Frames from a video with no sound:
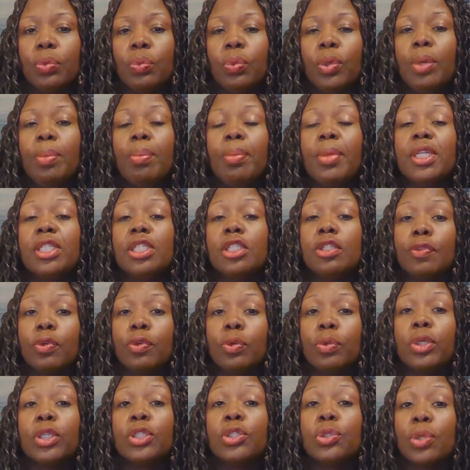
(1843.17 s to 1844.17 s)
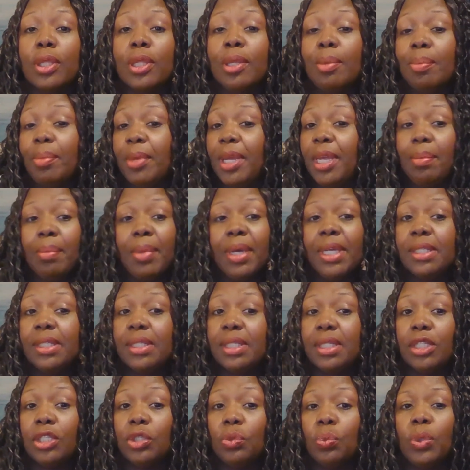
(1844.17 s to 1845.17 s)
we must focus on the main
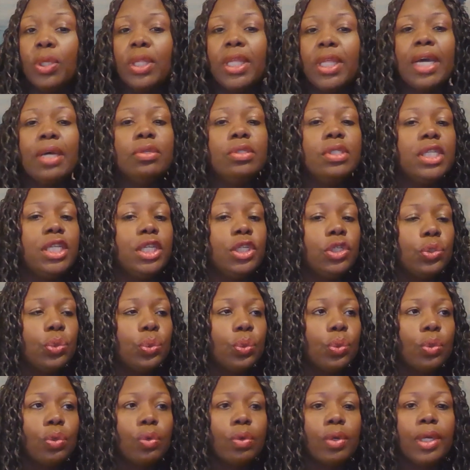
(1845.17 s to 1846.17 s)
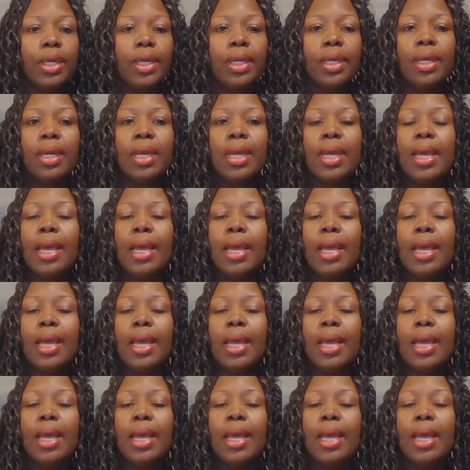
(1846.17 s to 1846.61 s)
message without detouring